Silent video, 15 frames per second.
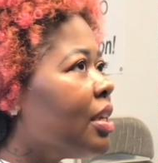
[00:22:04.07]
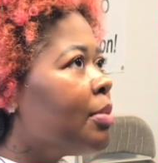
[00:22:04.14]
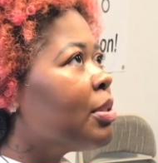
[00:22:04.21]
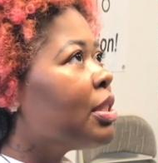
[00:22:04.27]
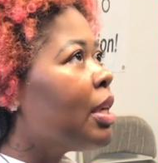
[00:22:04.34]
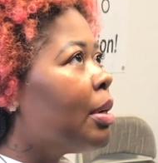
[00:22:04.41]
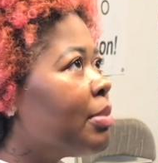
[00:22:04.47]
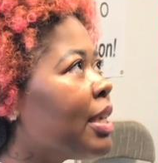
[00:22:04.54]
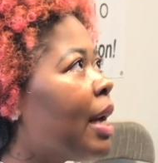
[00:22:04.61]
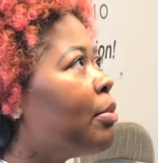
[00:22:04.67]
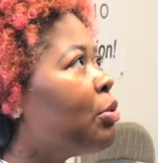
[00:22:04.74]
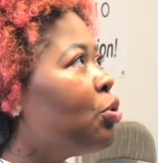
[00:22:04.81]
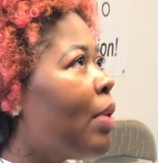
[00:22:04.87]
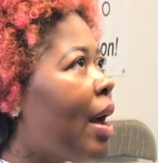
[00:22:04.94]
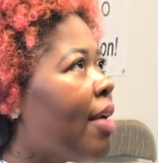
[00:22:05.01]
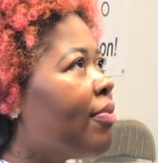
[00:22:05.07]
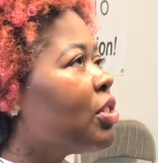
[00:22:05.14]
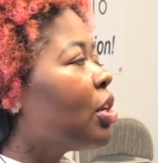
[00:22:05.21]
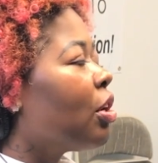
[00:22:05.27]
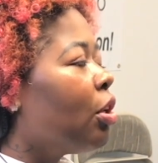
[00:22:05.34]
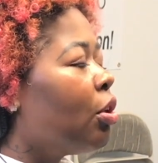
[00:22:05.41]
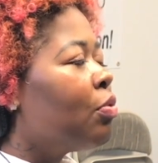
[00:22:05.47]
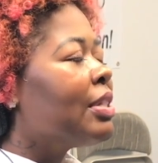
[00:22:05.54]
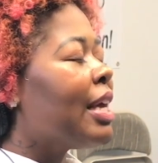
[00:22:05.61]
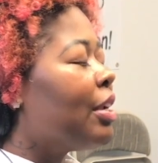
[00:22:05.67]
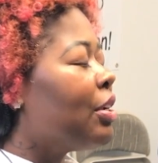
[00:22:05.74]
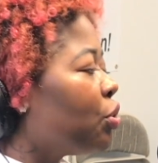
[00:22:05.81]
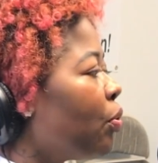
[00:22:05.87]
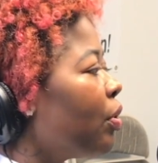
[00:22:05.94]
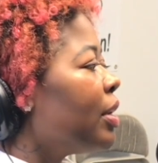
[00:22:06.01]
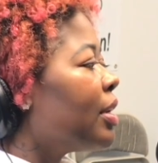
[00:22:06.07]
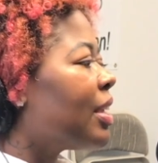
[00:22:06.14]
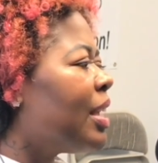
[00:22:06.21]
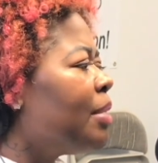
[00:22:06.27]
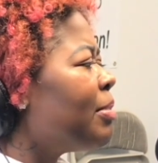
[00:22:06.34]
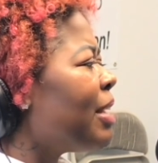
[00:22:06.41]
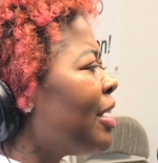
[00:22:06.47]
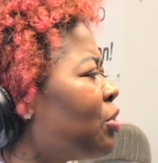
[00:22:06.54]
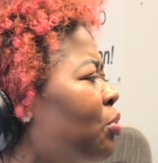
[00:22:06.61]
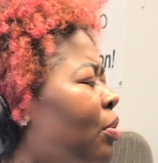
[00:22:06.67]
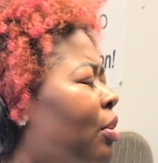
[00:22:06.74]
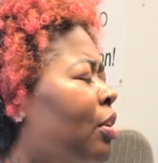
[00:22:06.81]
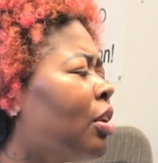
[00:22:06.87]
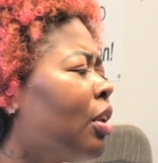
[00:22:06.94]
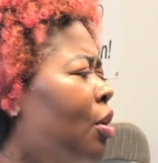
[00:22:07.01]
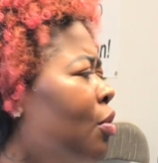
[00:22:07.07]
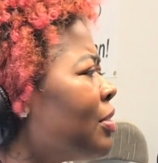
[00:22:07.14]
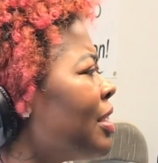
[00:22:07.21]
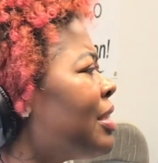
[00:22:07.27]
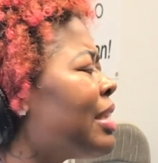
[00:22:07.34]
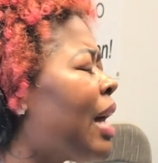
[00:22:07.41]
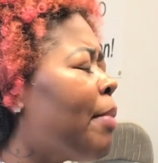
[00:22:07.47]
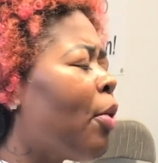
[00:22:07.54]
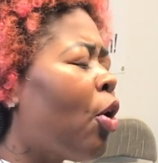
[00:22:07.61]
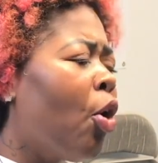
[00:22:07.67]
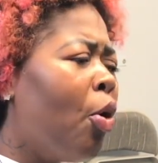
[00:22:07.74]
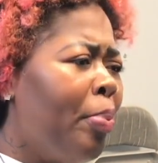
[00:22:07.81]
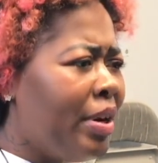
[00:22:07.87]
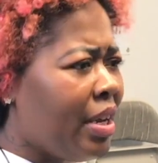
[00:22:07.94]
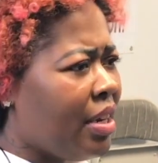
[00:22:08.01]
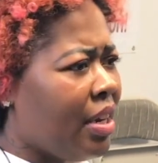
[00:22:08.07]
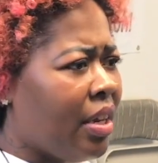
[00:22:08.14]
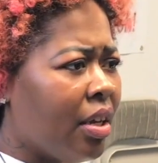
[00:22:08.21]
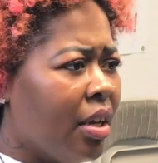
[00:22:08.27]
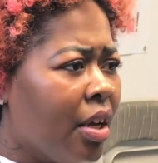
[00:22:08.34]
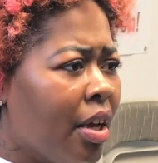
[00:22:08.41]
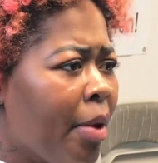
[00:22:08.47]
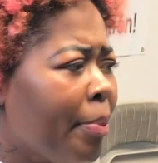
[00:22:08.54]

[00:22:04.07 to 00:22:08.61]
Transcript: in them. Sometimes you have to close that door and keep that door closed and stop opening it.